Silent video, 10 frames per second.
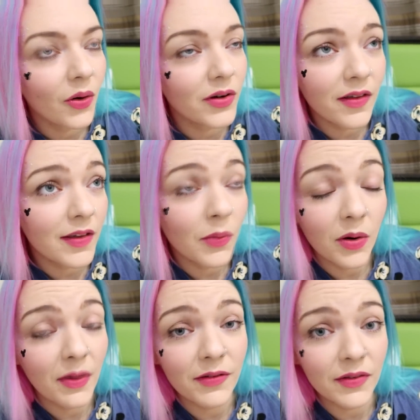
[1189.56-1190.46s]
honestly,
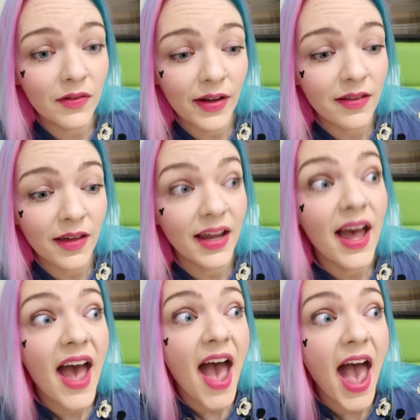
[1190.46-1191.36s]
one of my favorite events
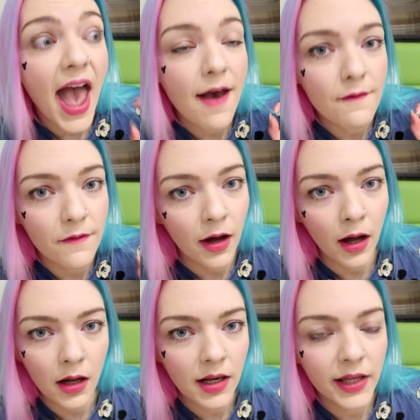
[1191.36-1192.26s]
like
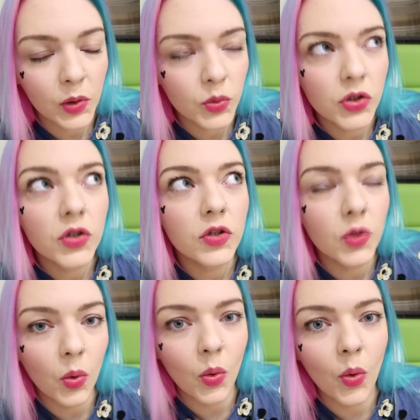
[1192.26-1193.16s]
ever. Like, it was
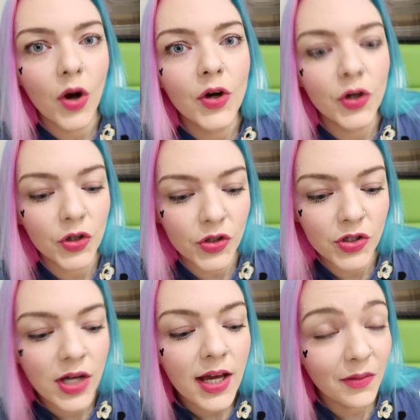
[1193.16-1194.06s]
so
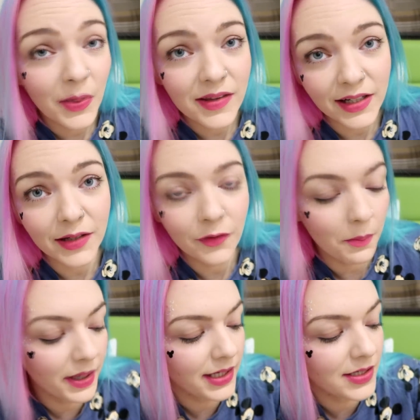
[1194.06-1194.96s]
good. It's basically
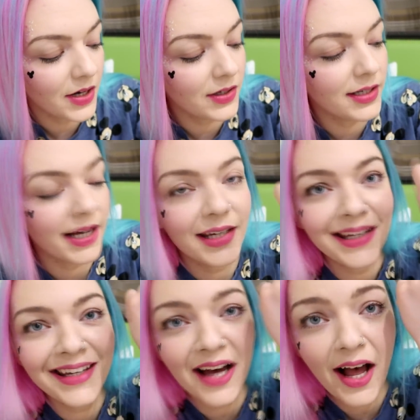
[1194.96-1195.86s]
for Mickey turning
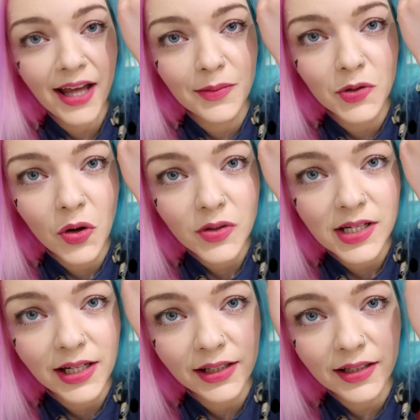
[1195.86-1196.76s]
90. I am
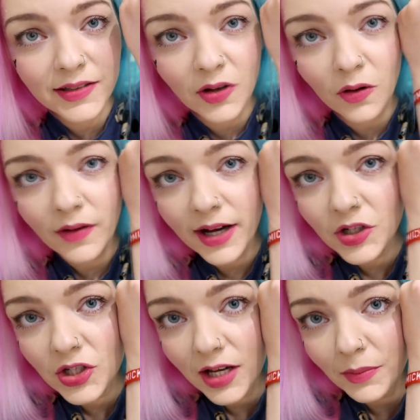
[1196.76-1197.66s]
not taking this off.
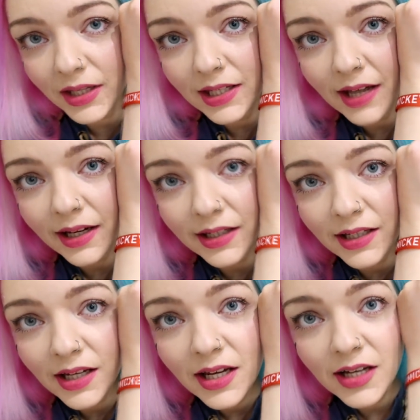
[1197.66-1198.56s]
Hashtag
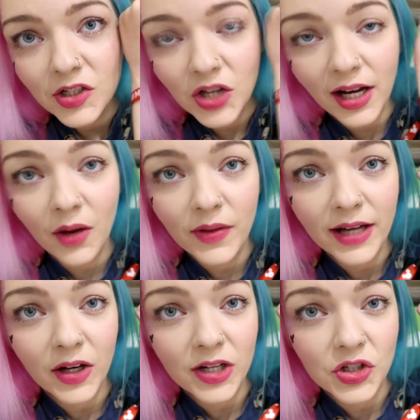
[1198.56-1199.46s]
Mickey90. Check out
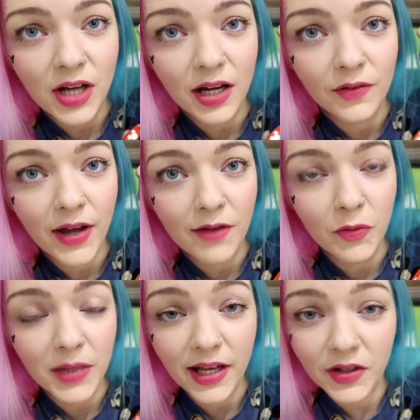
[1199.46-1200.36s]
that hashtag for
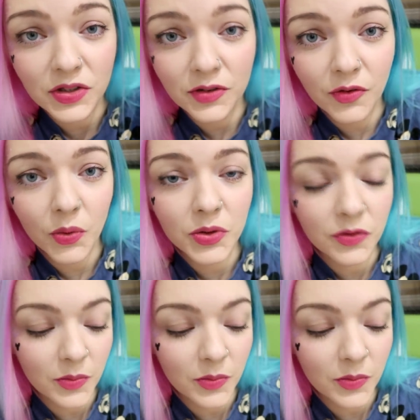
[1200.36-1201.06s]
everybody else's photos